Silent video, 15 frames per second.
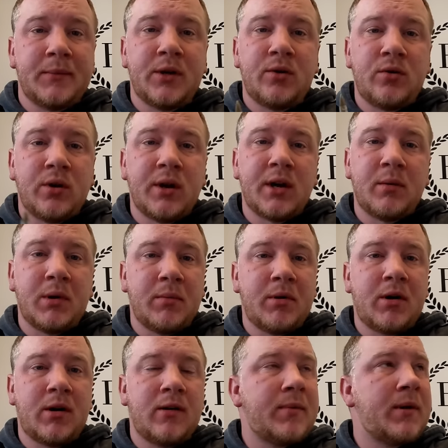and no longer going to be
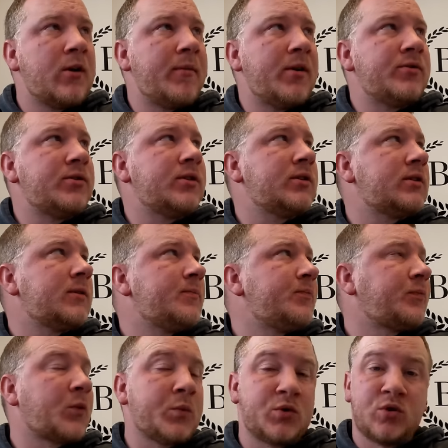part of Berrow Motors,
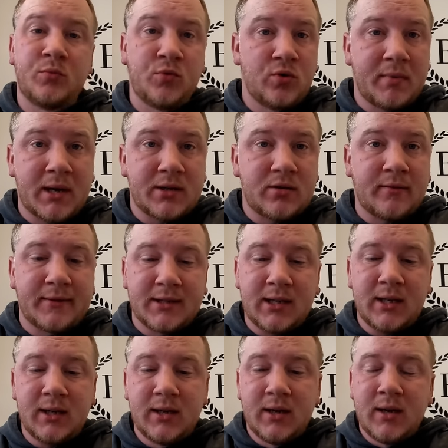wish them all the best,
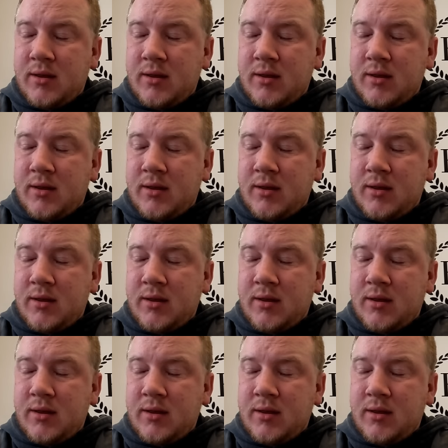obviously,